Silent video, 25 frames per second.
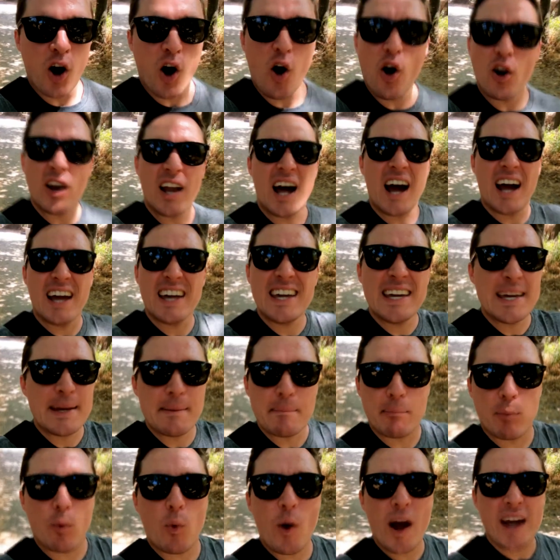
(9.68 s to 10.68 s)
Hola y
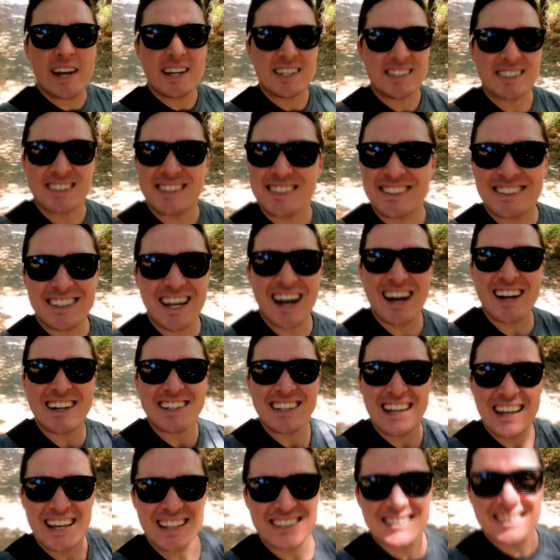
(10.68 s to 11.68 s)
buenas
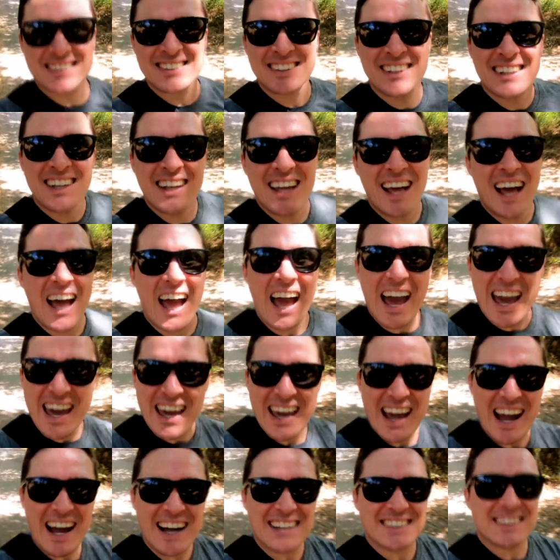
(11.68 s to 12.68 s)
tardes. Hey,
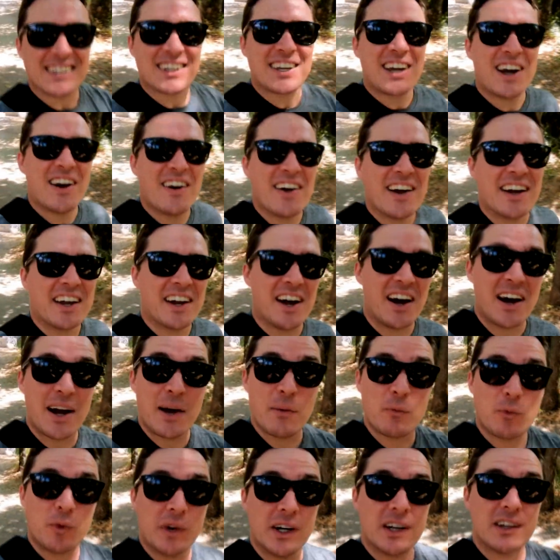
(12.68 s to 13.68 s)
how's it going?
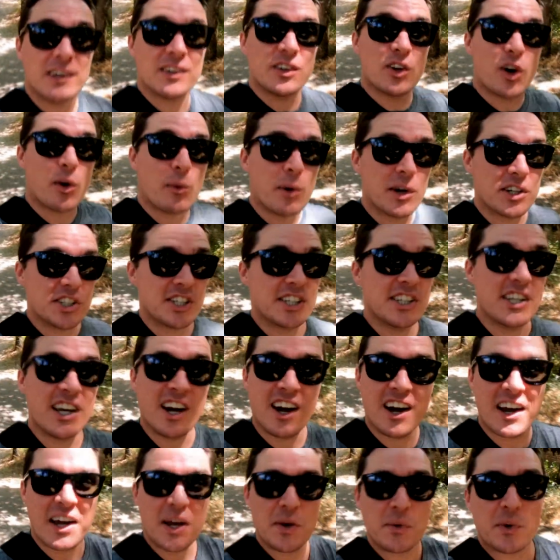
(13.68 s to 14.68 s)
I'm Will, you're watching the
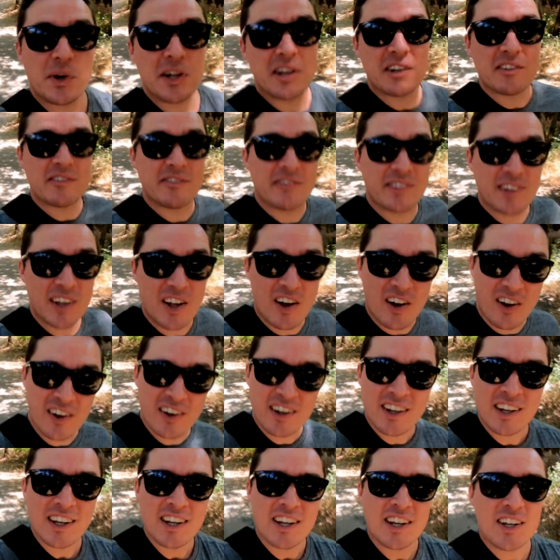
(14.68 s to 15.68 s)
Iron Will vlog,
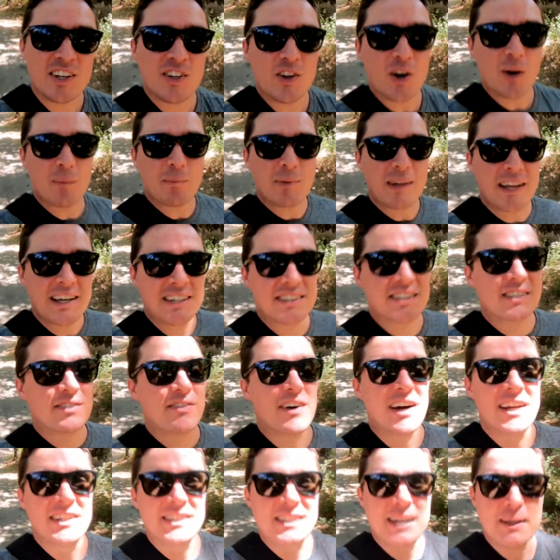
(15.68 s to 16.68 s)
your place to
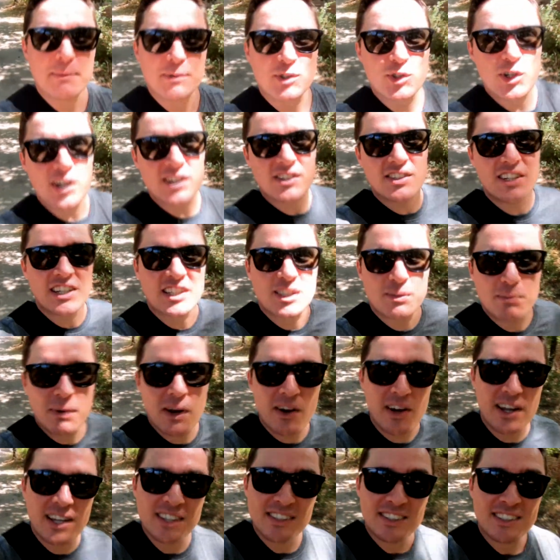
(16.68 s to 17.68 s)
find tips, tricks and
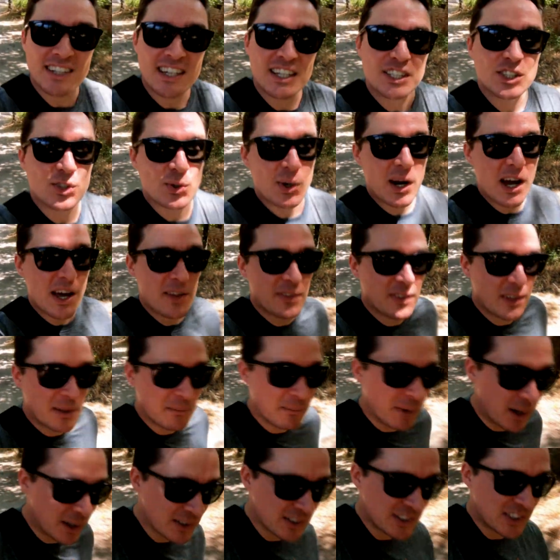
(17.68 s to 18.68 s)
experience in triathlon,
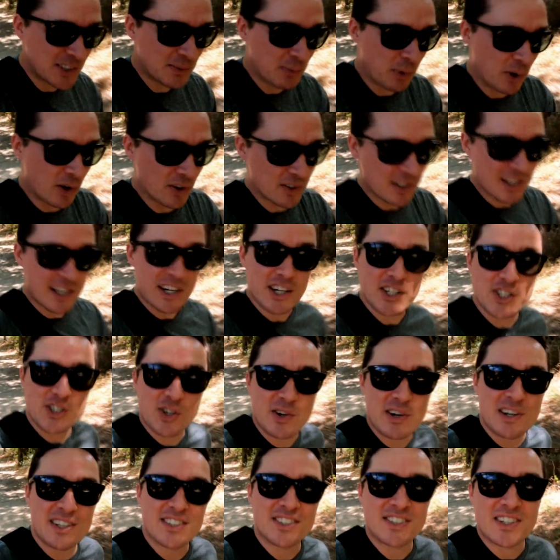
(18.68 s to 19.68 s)
multi-sport and
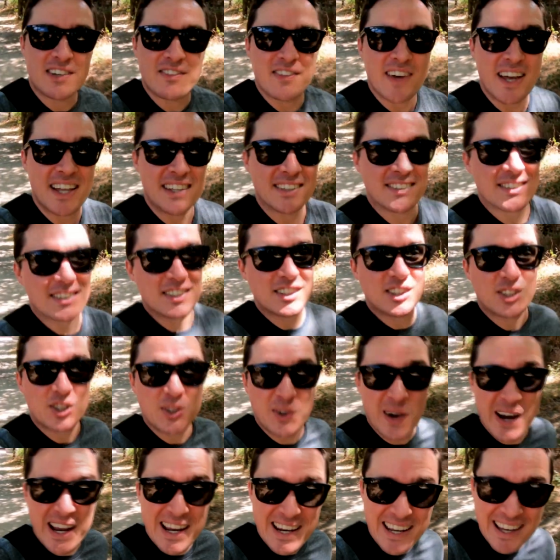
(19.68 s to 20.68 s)
endurance events and
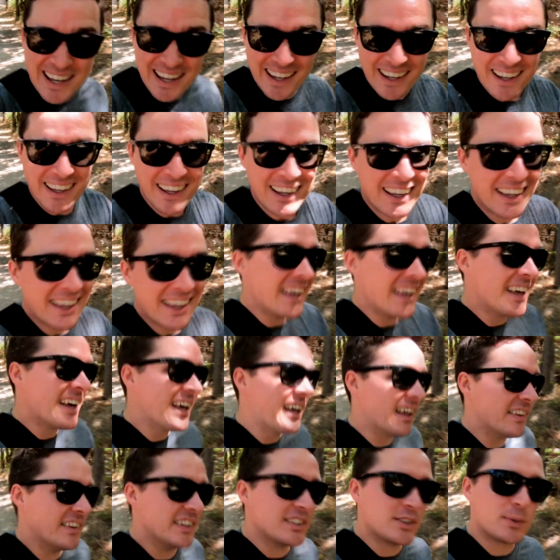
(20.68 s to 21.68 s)
training.
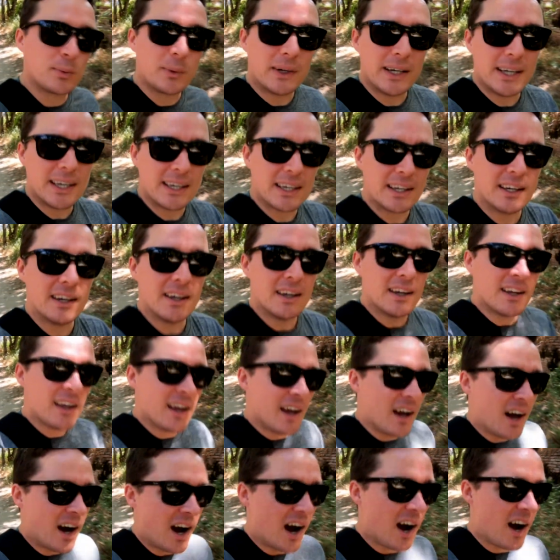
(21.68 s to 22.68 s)
Now this week,
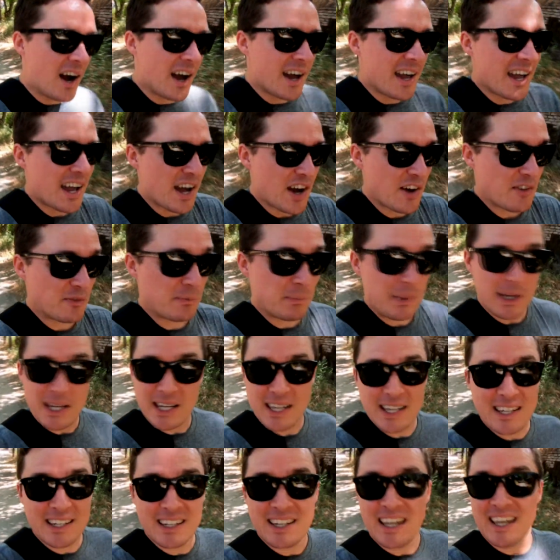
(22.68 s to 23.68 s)
I have
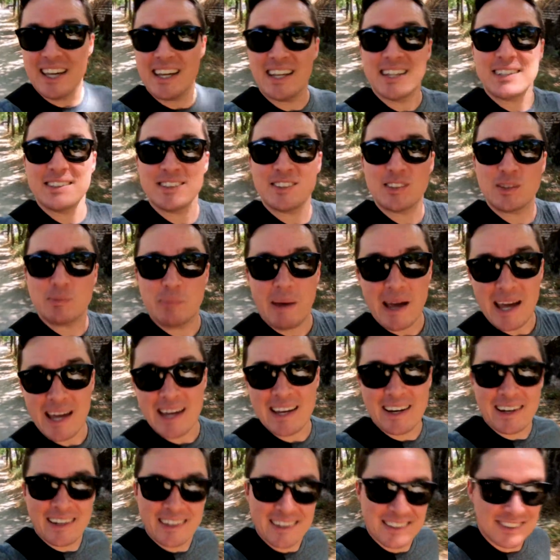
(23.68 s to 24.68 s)
been in
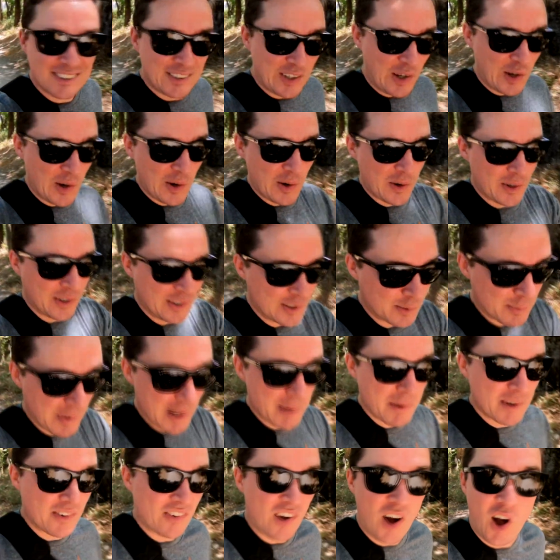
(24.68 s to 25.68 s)
Spain, so it's been a
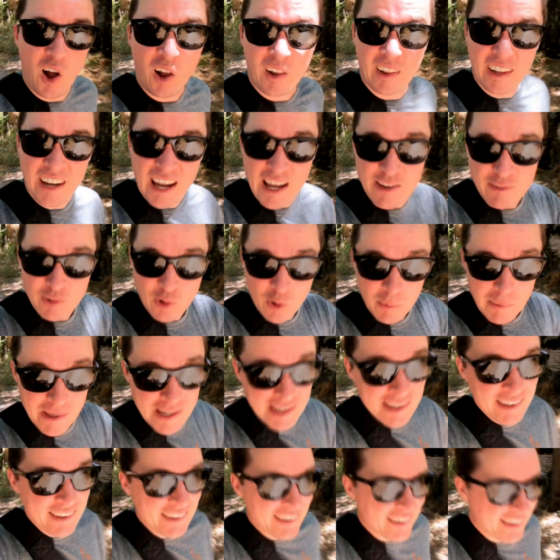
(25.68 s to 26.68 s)
bit of a holiday for me.
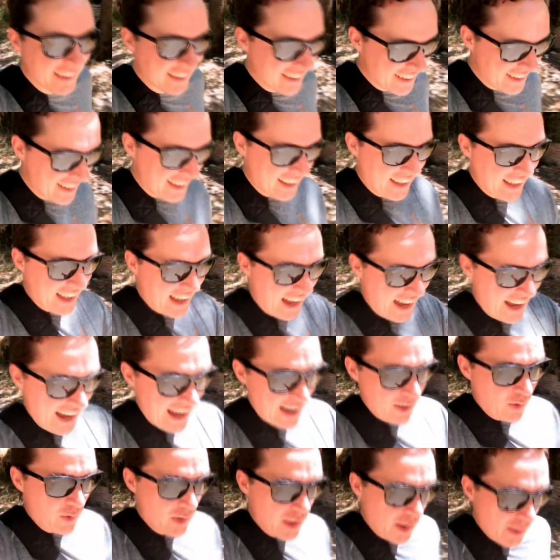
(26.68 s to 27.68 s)

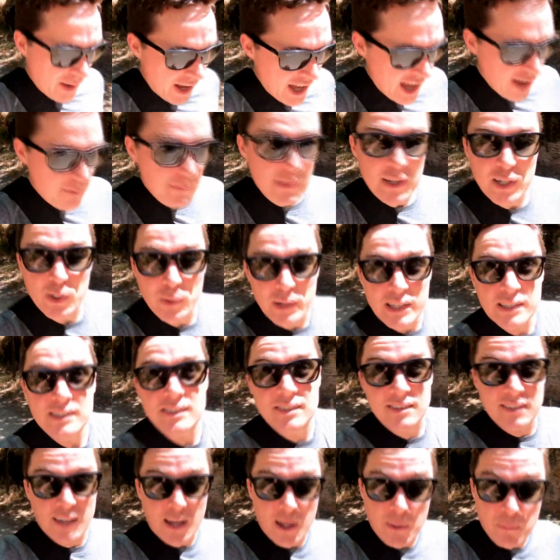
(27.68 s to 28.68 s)
Although I have been doing
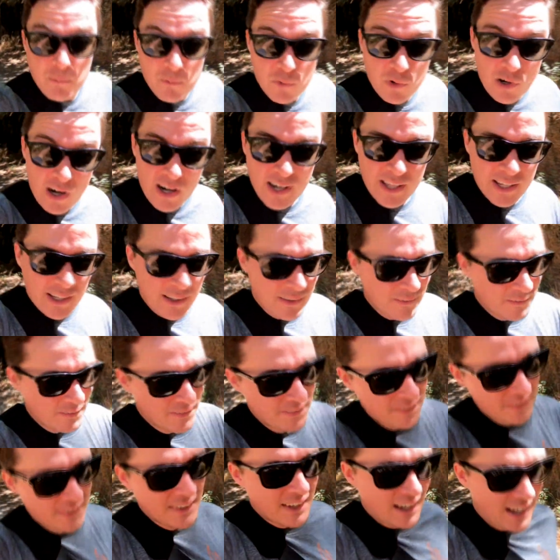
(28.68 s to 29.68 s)
some running,
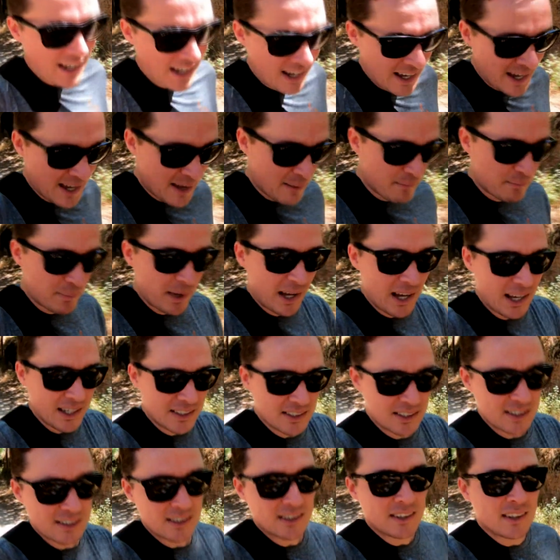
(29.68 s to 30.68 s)

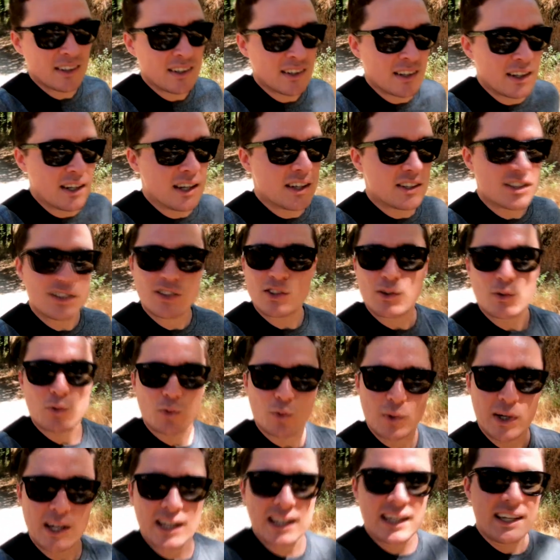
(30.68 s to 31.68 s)
but just a
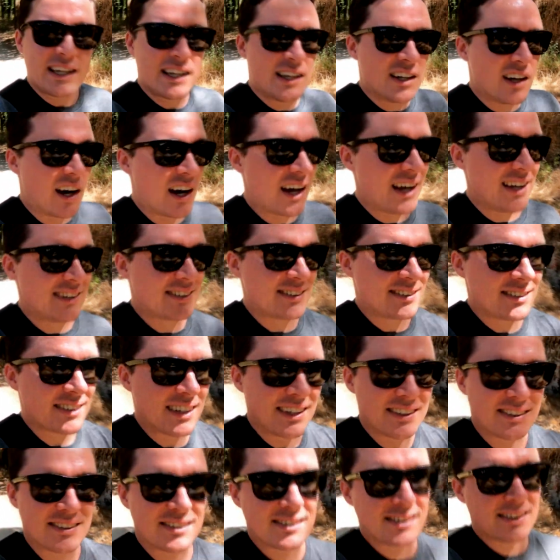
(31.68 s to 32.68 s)
really nice
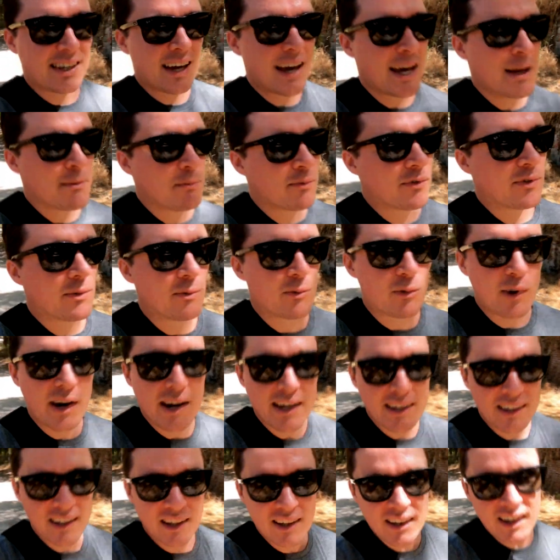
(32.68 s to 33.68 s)
escape from
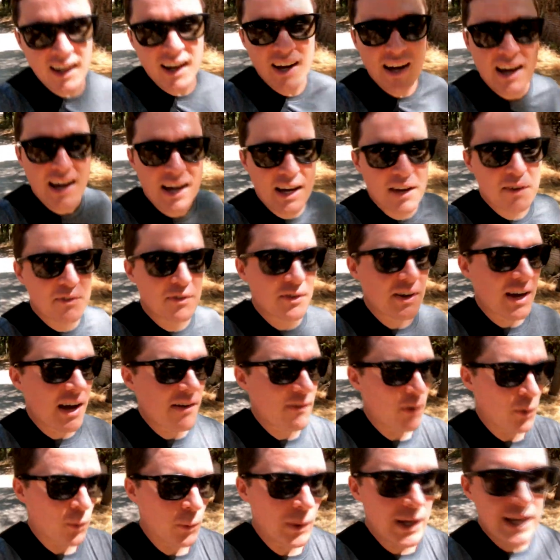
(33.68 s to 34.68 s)
regular life, have
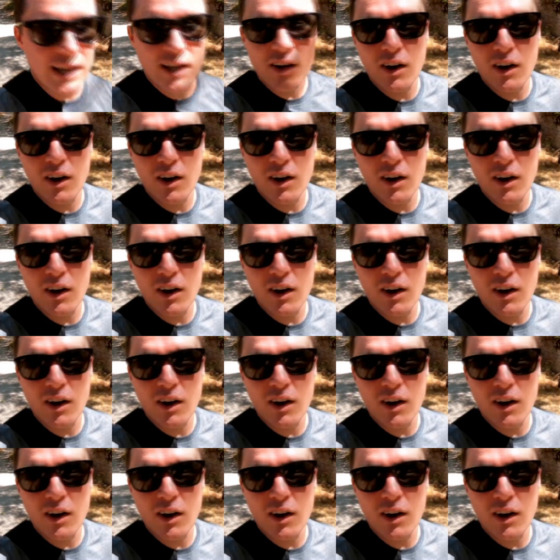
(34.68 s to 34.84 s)
a week